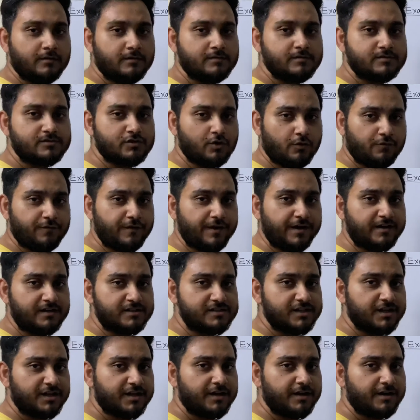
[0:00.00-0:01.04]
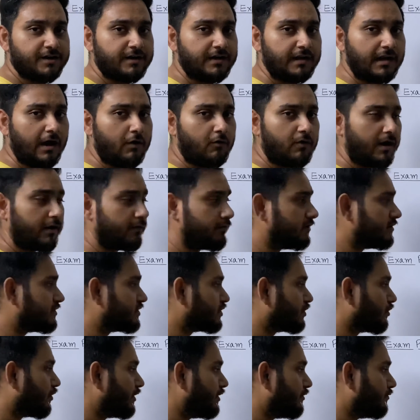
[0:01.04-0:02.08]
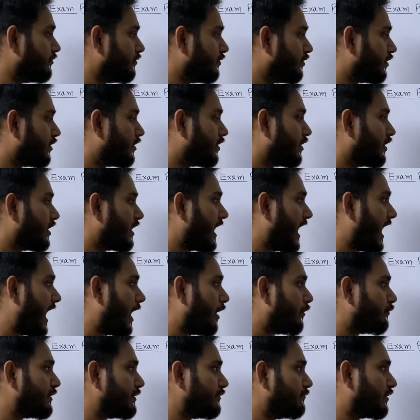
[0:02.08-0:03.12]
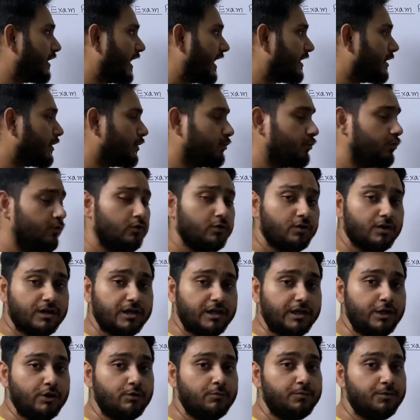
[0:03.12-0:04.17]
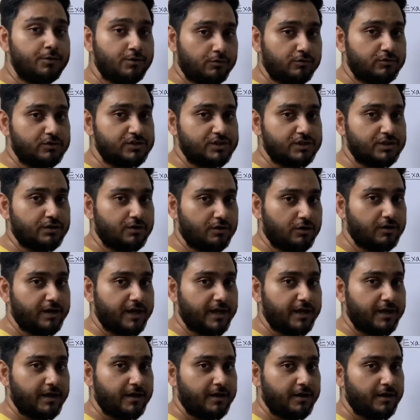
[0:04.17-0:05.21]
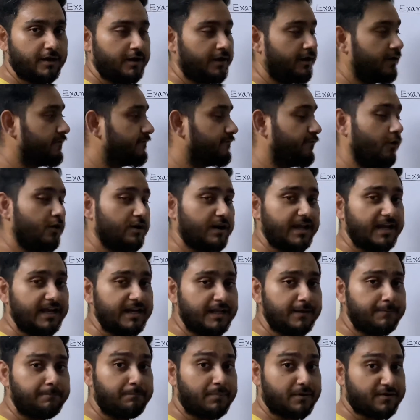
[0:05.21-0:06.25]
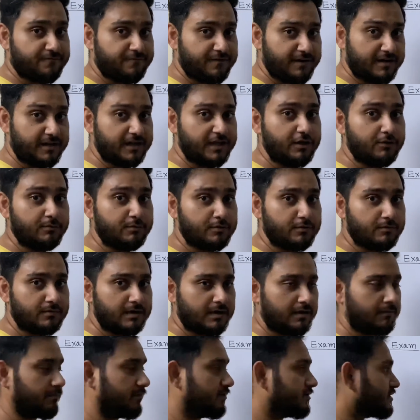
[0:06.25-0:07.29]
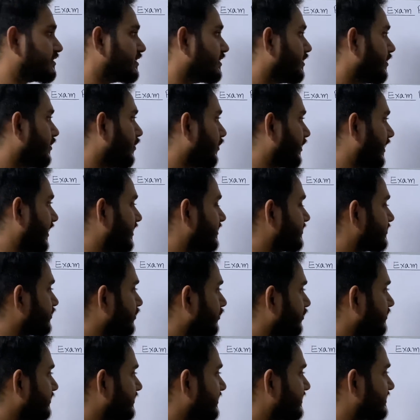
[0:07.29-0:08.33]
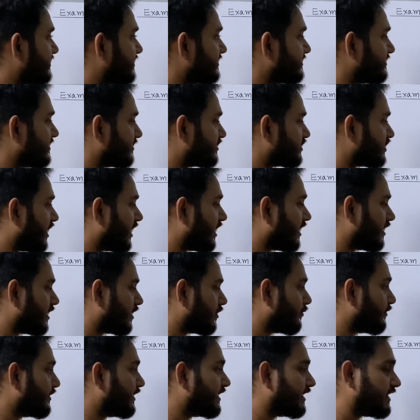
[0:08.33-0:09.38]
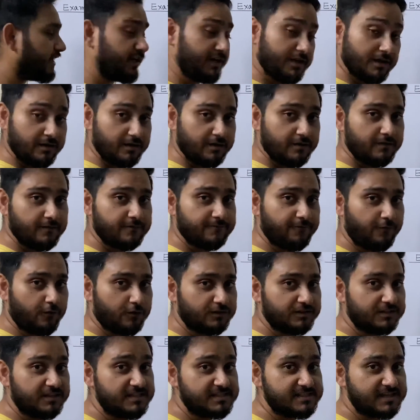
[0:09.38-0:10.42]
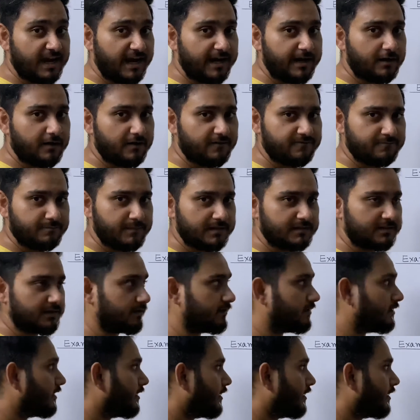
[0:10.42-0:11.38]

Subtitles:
So friends, now I will show you how you can do cube roots. Okay, for any perfect cube root numbers. Okay, so this is the chart we need for this kind of method.